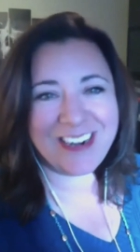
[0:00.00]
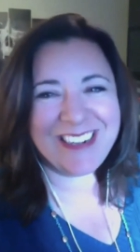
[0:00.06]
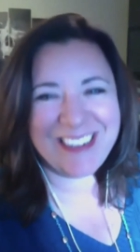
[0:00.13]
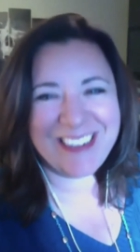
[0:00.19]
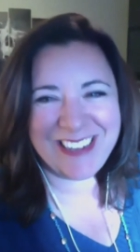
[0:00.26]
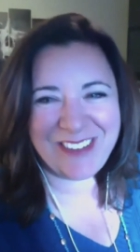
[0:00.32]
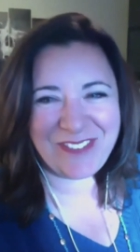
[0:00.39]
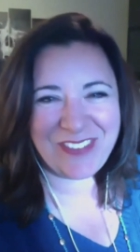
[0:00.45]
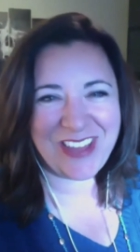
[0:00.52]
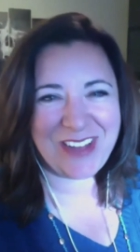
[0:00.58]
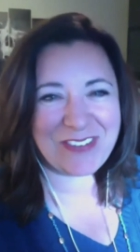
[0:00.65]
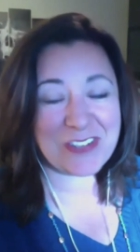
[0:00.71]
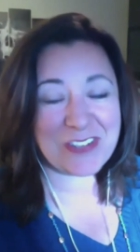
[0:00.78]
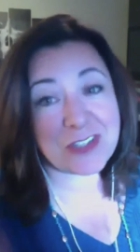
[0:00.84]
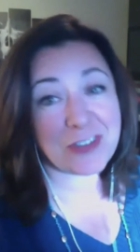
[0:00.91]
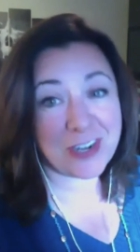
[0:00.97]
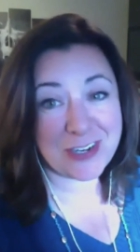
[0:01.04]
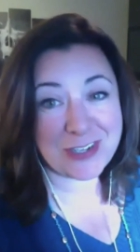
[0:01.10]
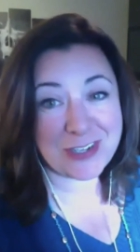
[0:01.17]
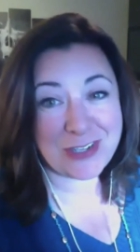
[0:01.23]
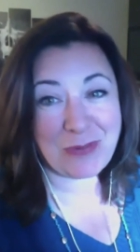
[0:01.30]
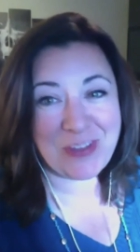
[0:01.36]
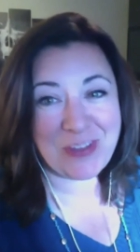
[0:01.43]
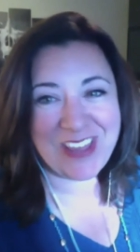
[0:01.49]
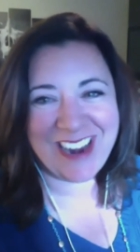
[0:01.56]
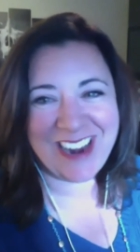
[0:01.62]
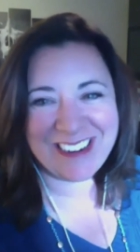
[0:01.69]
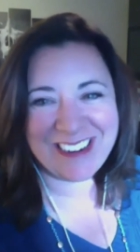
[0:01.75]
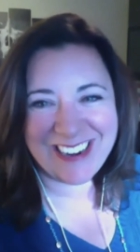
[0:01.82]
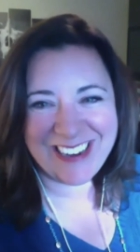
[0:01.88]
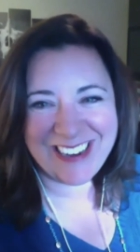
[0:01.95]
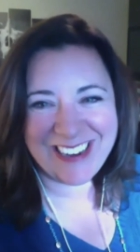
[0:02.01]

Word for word: if they were just trying to show me the area.